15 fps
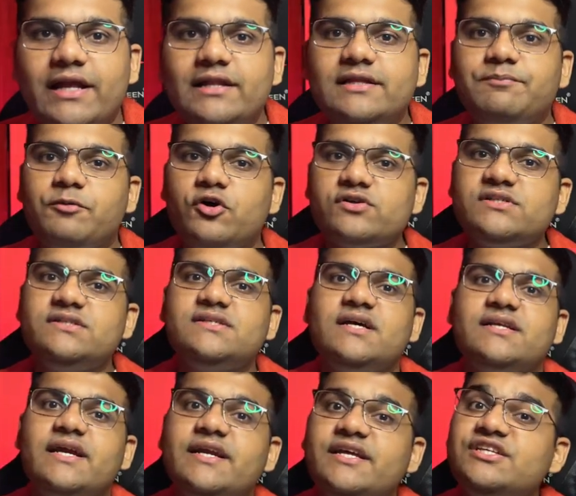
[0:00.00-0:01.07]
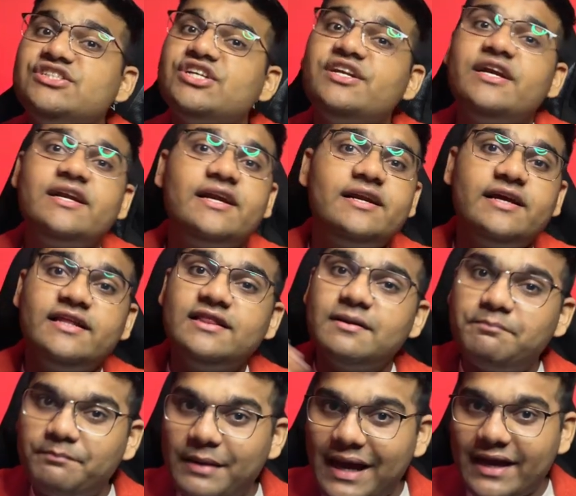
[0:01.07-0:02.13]
the proxies are getting generated in the
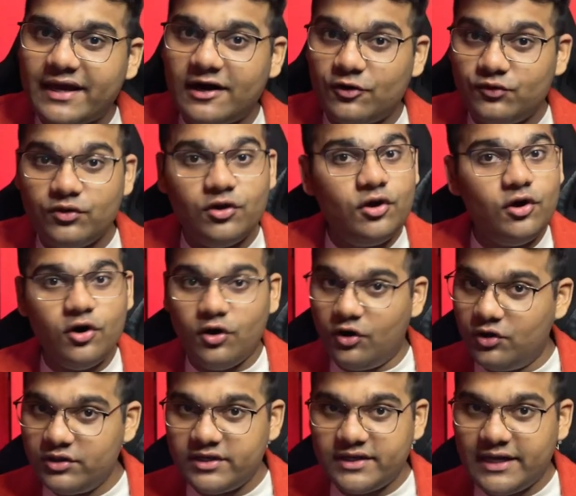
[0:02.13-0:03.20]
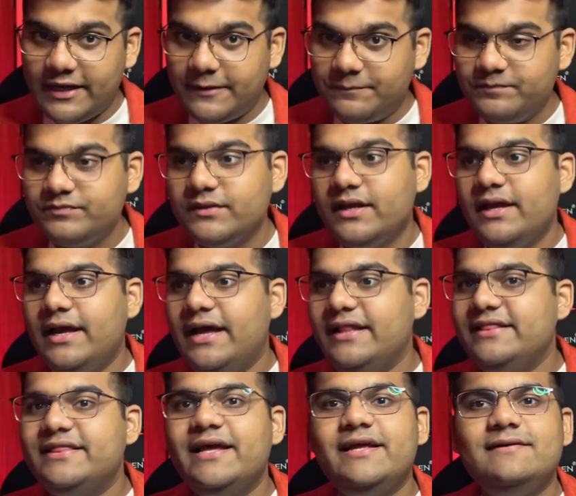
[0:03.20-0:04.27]
background all the time.
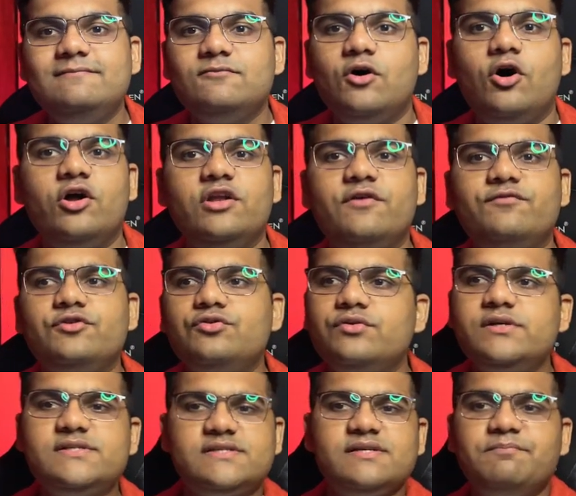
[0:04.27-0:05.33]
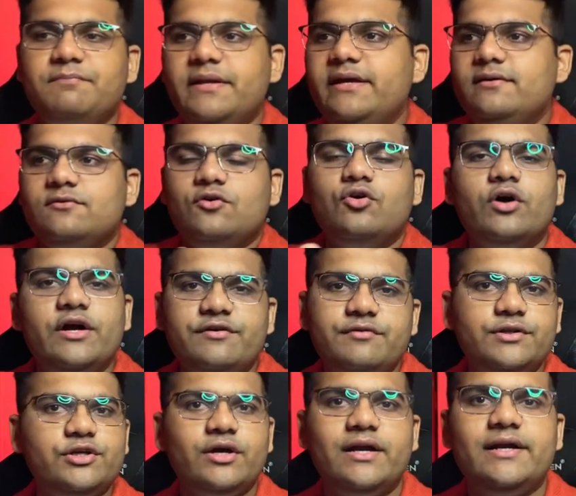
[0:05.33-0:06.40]
And then all you have to do is simply go ahead
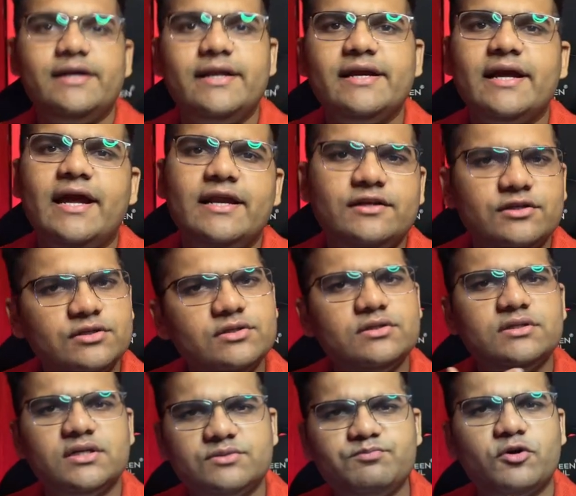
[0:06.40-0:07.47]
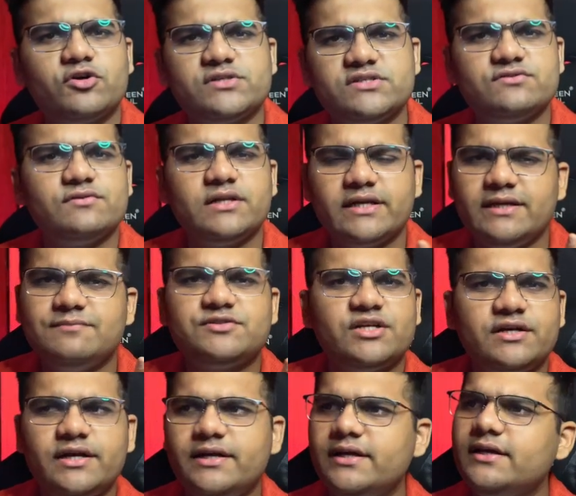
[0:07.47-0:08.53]
with your editing and the proxies will keep
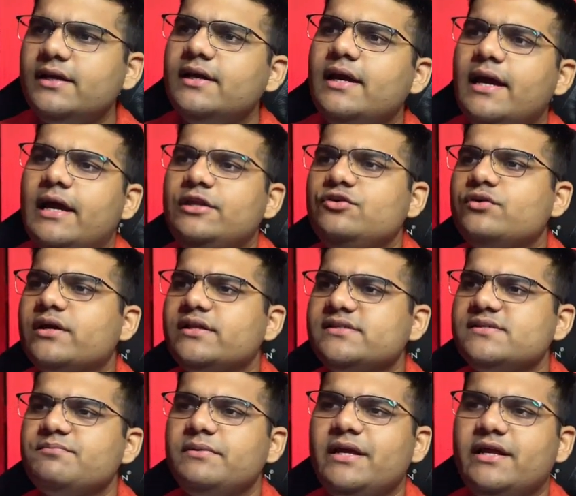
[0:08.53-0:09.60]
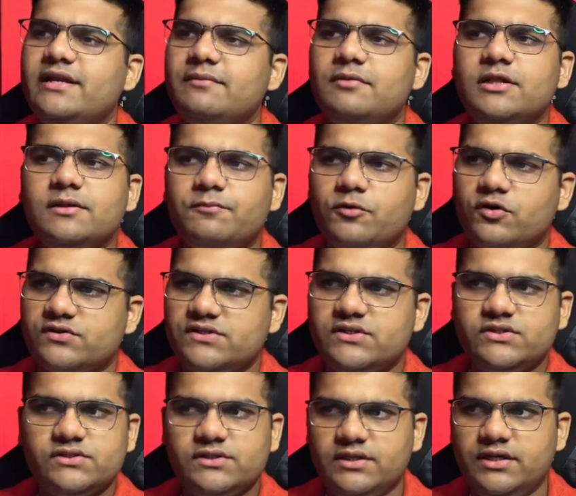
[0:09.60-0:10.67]
generating and you can simply enable the
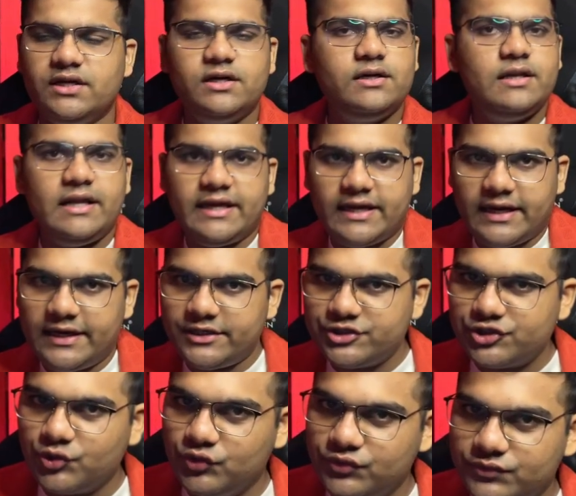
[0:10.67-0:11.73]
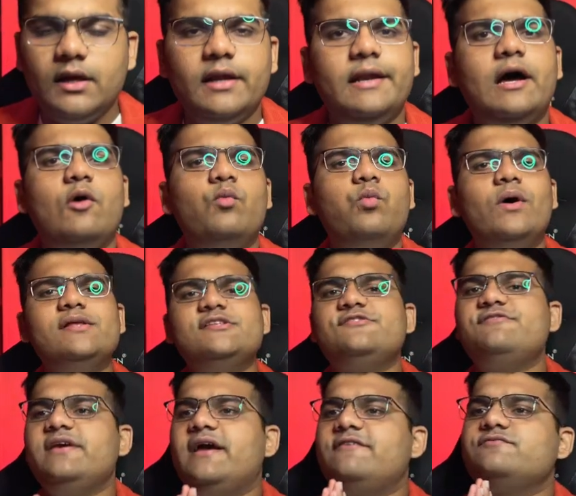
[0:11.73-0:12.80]
proxies here like I had shown. Now, once
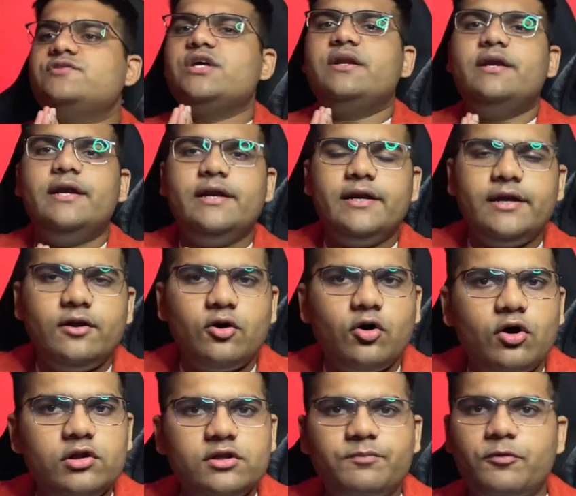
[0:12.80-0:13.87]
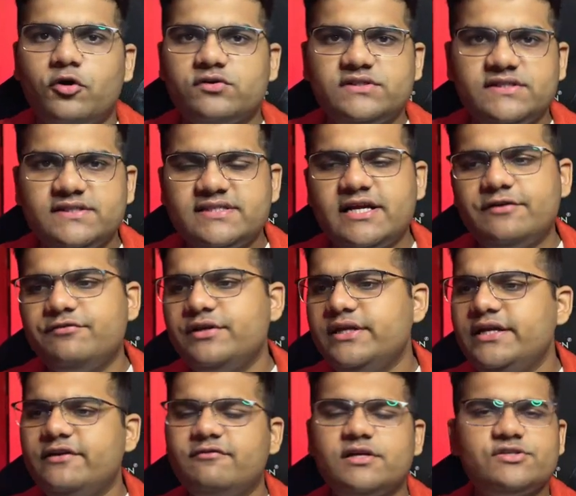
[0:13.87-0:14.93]
we have generated all the proxies that we
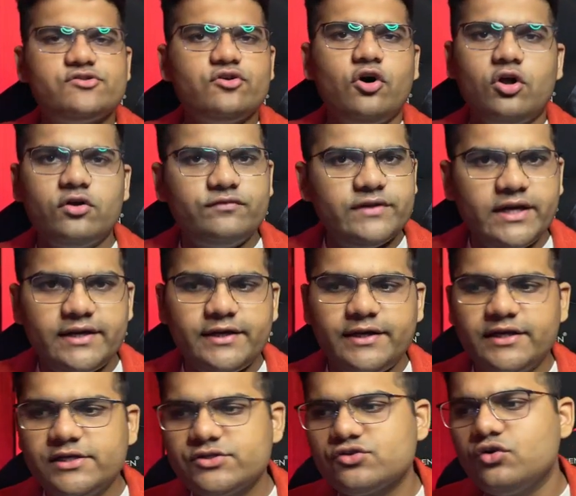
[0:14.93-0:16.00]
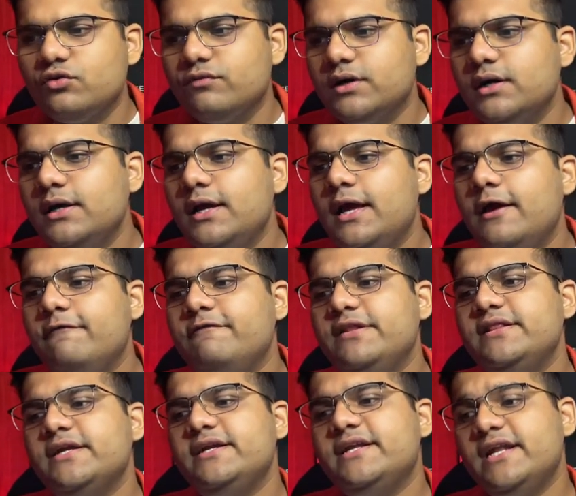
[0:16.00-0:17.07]
need, once all of the editing is over, in
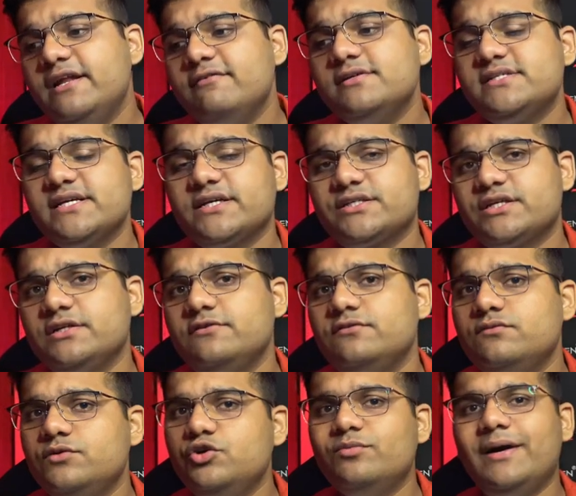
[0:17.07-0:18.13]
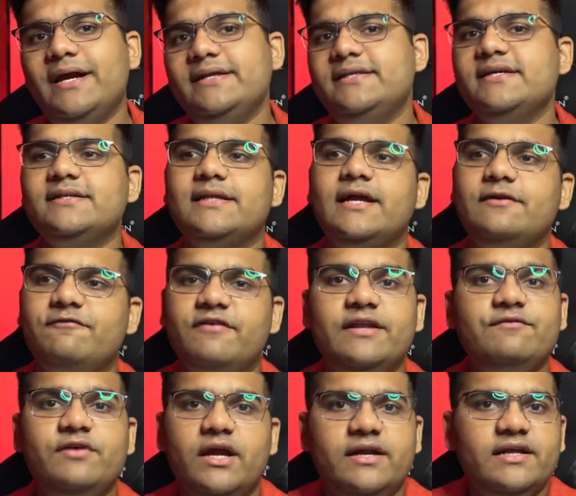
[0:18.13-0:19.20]
the deliver section, you might think that when
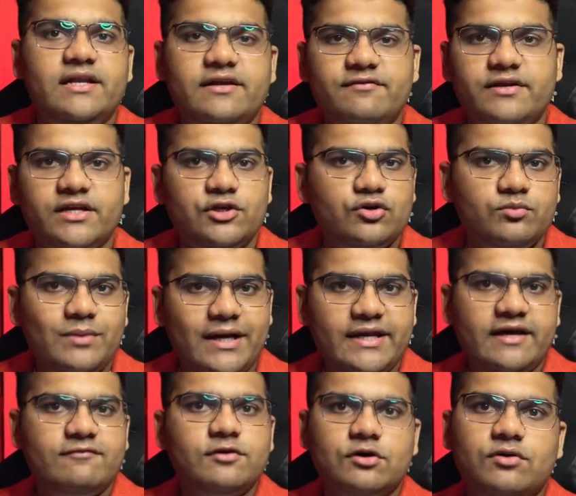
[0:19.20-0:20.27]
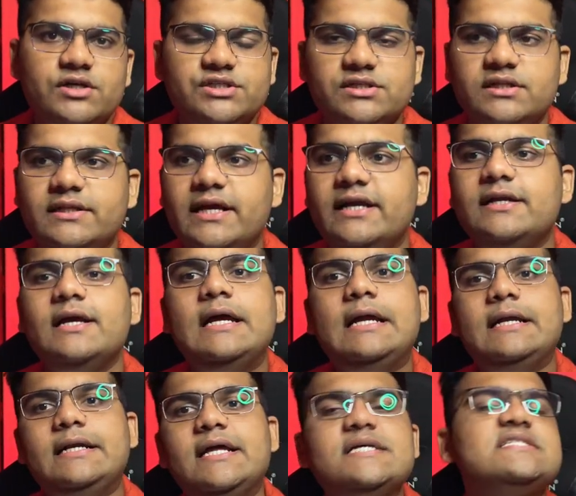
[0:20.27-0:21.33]
we are delivering, you might have a question that
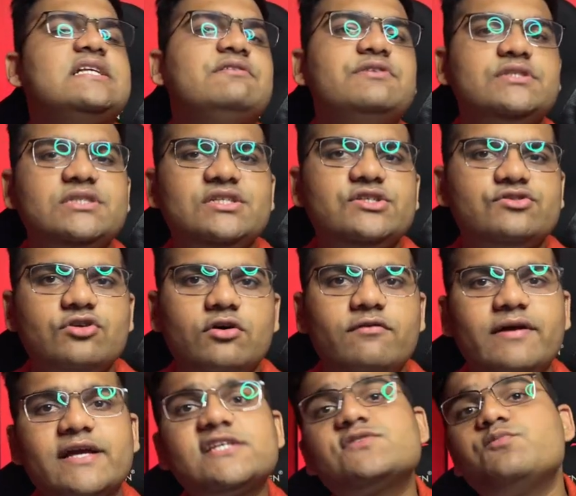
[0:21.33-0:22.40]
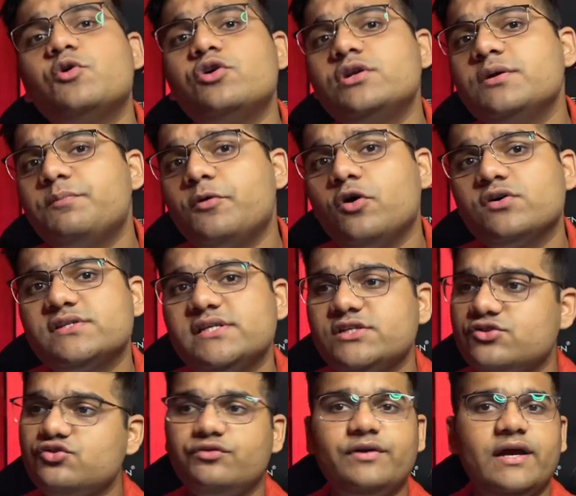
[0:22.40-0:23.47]
does DaVinci Resolve export the proxies?
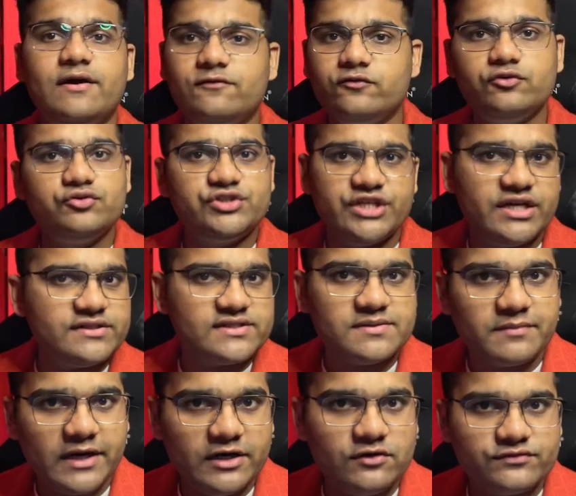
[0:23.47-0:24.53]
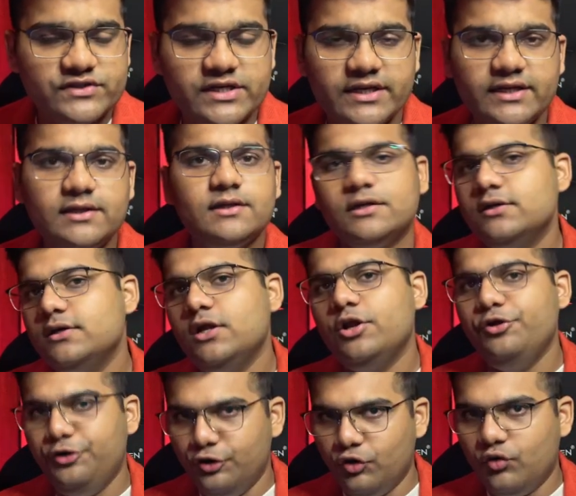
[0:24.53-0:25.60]
Do we have to change some kind of setting?
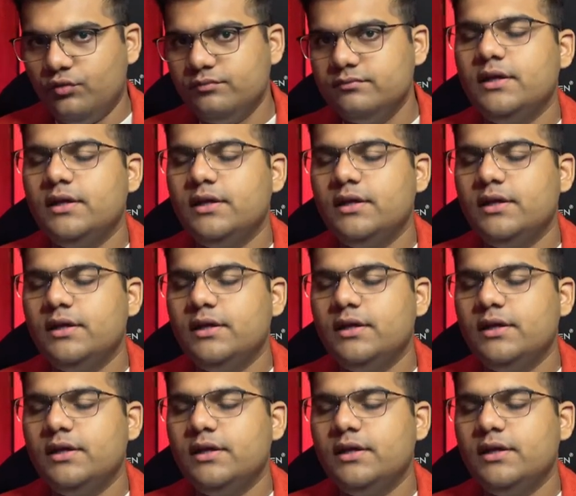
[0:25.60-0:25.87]
No.